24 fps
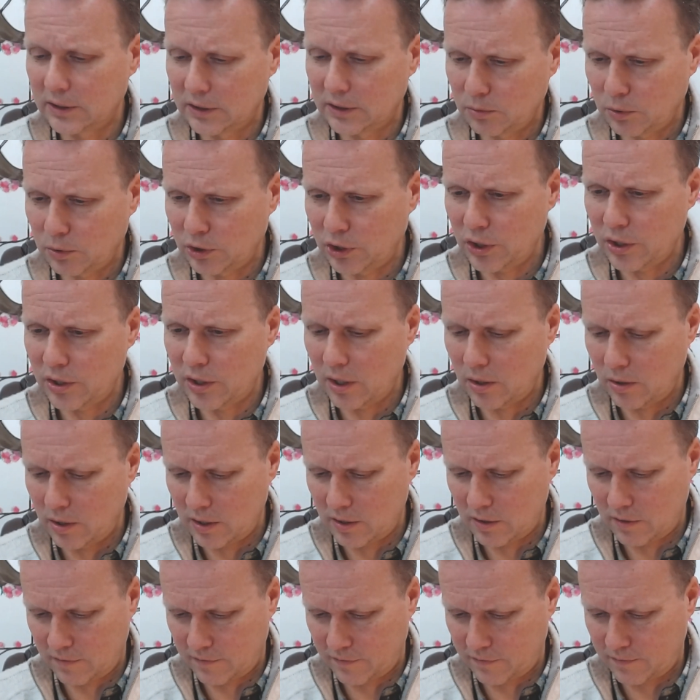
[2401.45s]
We'll just do
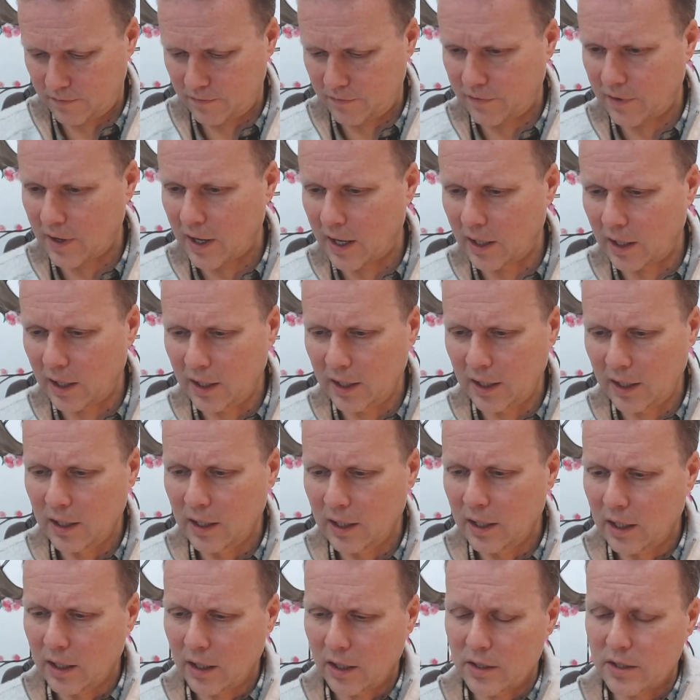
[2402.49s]
this finally,
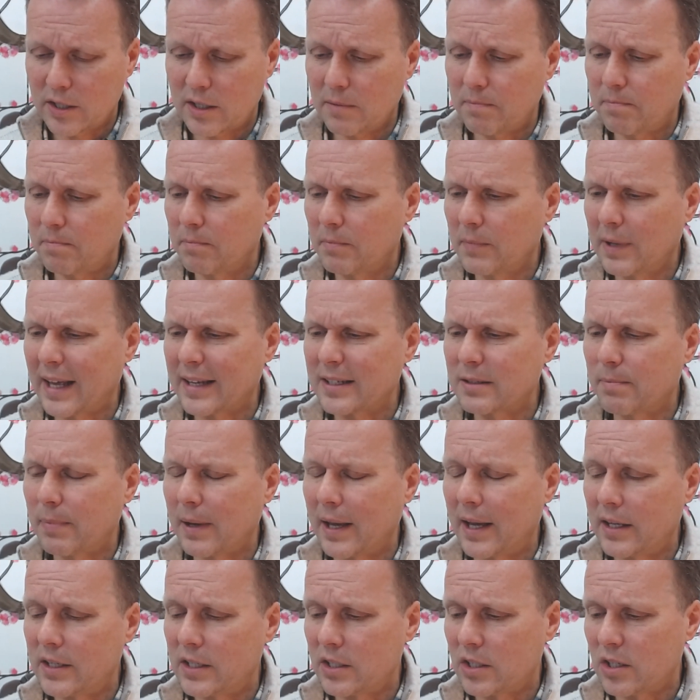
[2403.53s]
because the last
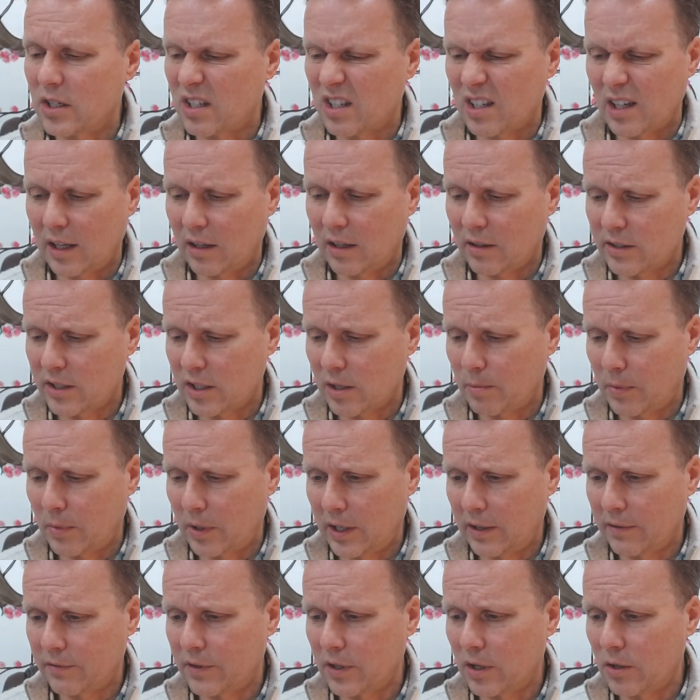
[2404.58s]
page is just a little
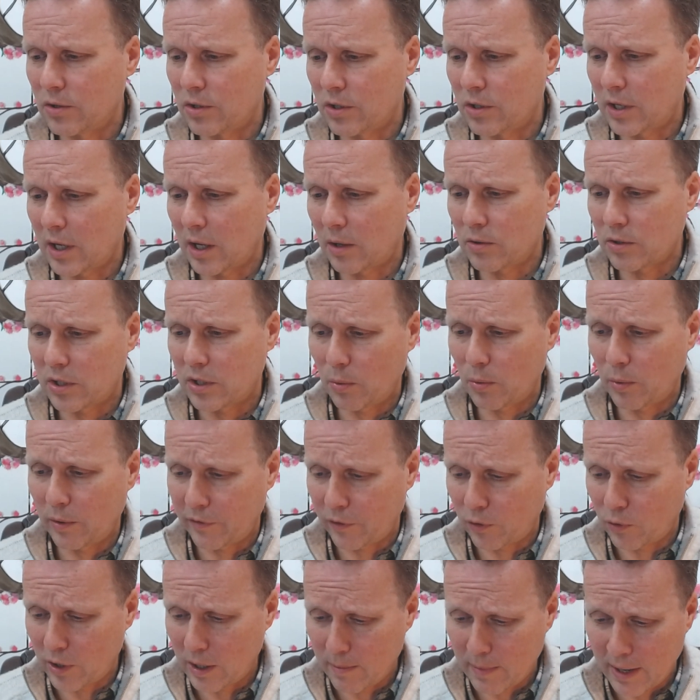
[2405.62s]
summary of do's and don'ts that we've
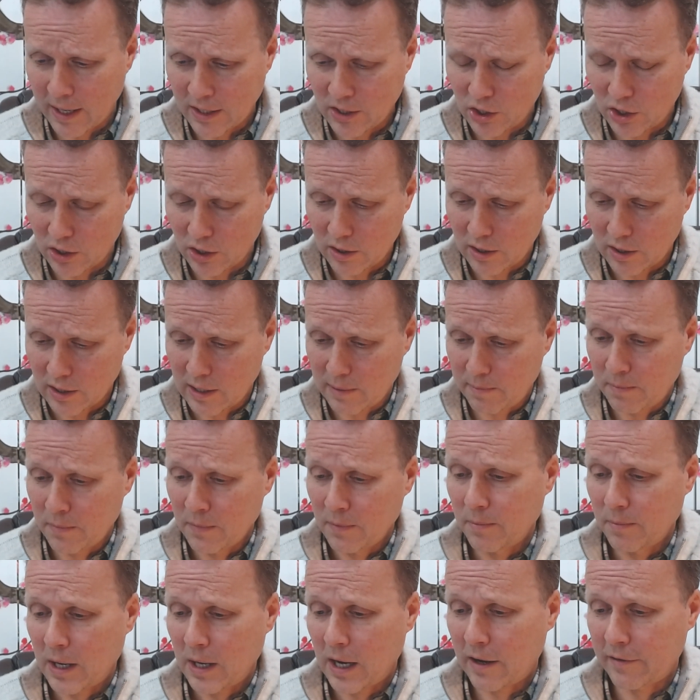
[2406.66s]
already mentioned, and
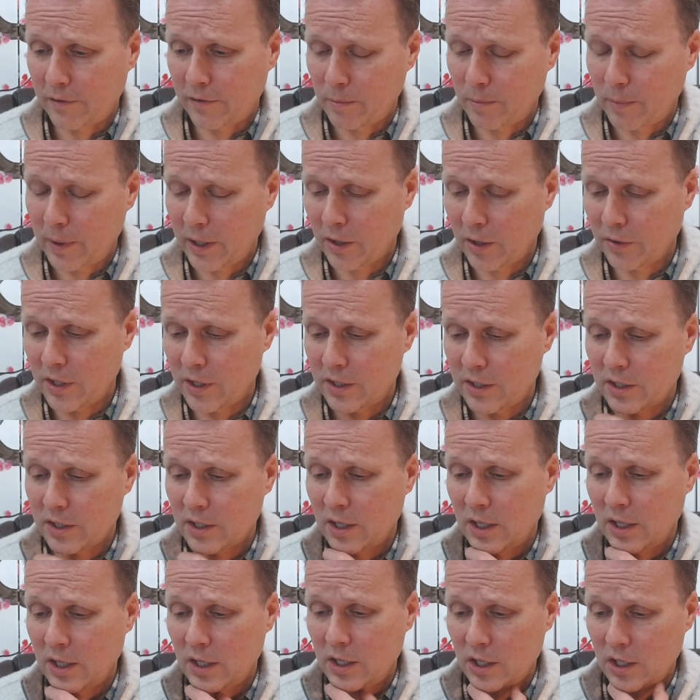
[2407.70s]
half of them be on this
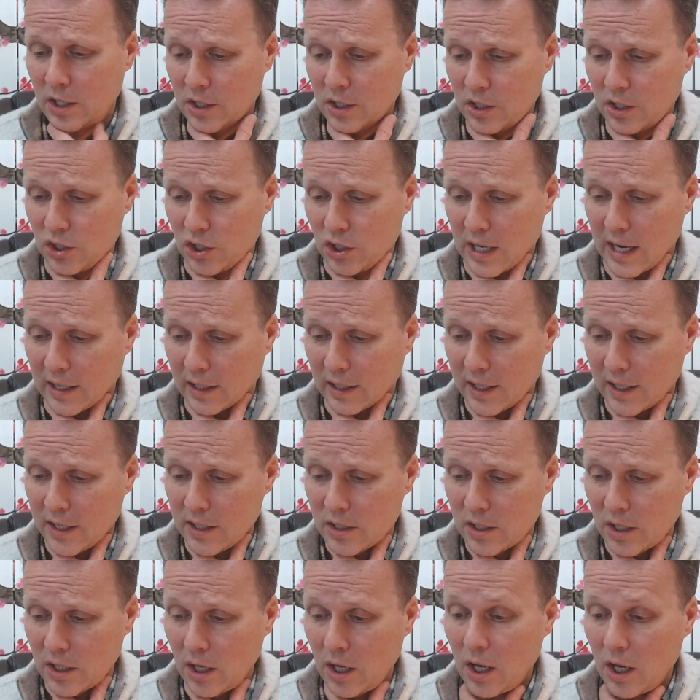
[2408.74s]

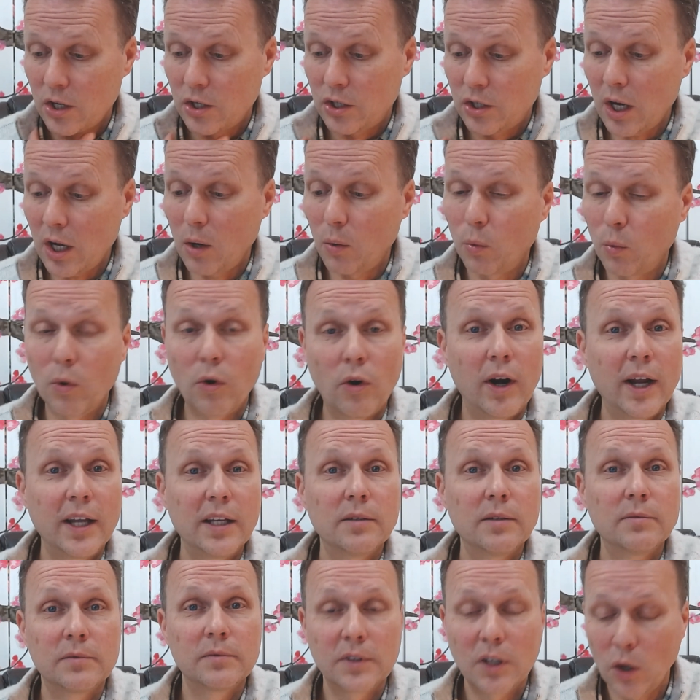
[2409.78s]
checklist. Don't worry.
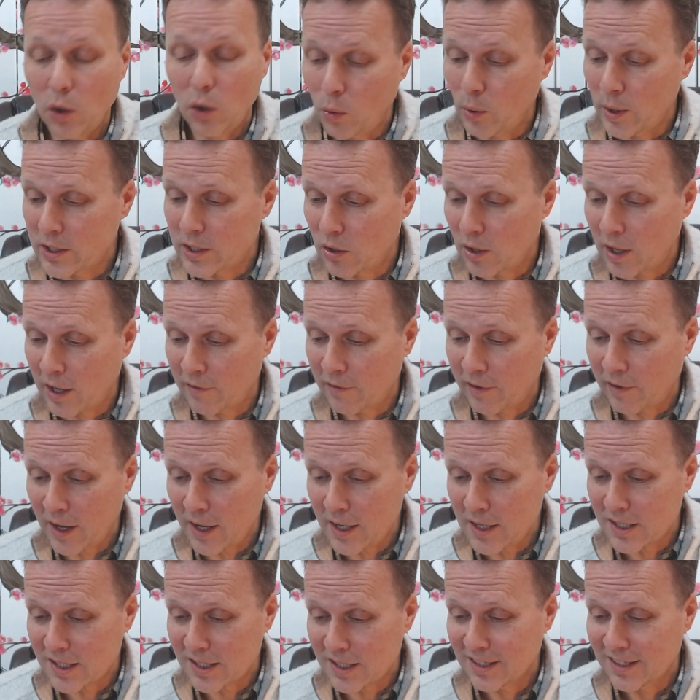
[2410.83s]
Always good
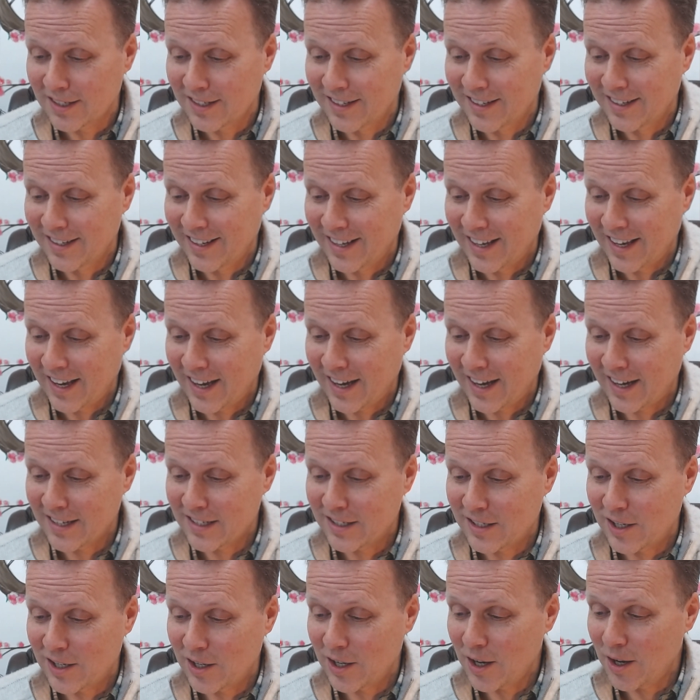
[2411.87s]
advice.
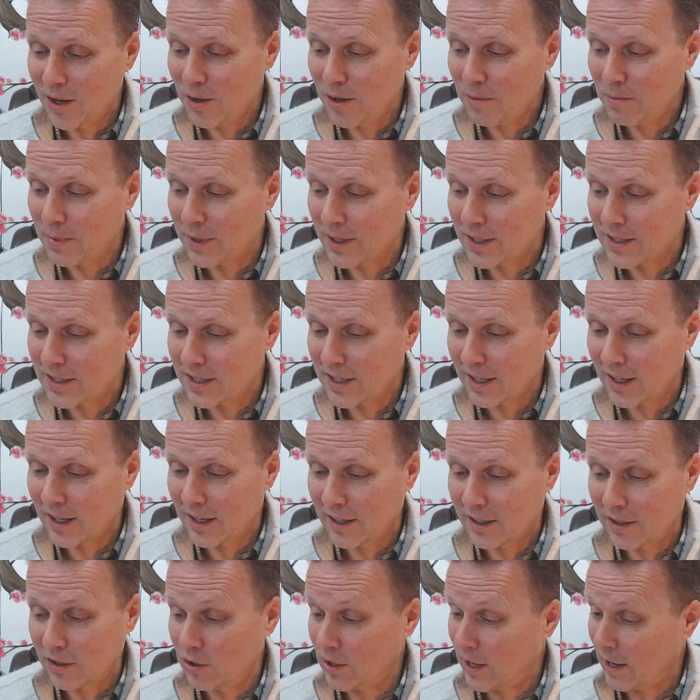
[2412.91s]
Hard to do, but
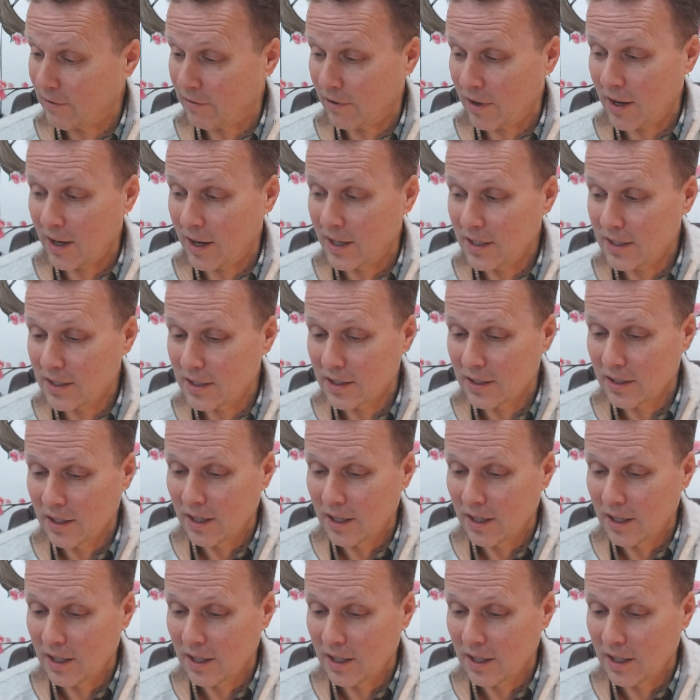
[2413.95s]
good advice.